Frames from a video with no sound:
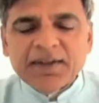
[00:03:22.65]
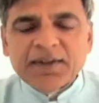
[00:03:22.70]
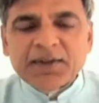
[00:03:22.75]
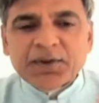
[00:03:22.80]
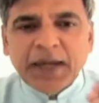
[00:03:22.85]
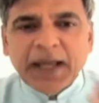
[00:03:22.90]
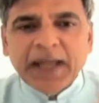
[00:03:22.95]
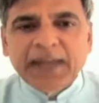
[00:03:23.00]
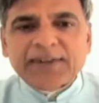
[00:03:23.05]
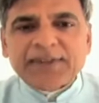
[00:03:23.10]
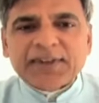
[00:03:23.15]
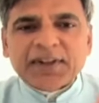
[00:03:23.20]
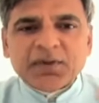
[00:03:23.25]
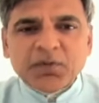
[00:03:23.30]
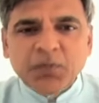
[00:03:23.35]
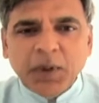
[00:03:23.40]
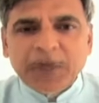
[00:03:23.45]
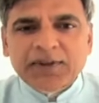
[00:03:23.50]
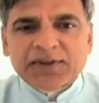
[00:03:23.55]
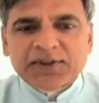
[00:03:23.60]
to exit
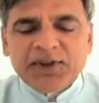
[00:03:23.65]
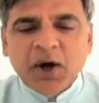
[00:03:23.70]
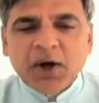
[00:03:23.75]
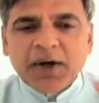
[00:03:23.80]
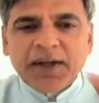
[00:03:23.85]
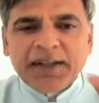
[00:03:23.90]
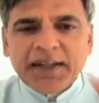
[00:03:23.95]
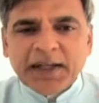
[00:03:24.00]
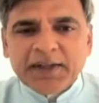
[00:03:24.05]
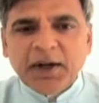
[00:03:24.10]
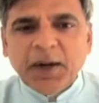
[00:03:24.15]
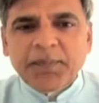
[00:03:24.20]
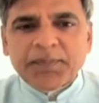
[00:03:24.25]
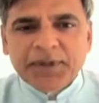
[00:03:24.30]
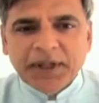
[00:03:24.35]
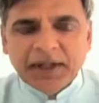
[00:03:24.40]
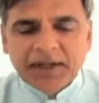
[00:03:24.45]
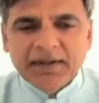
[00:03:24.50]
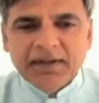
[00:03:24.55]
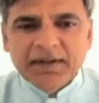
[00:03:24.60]
one stock in their top
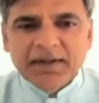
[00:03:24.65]
10.